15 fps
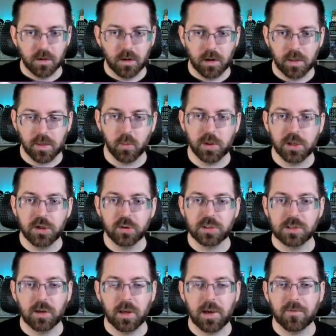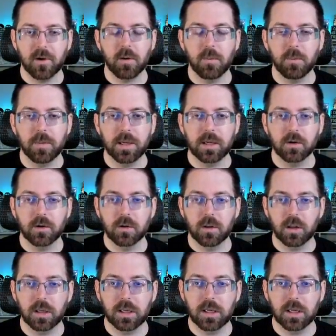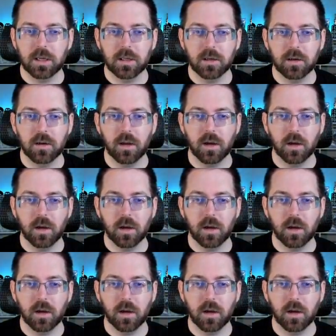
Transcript: Then we do still have our meal in,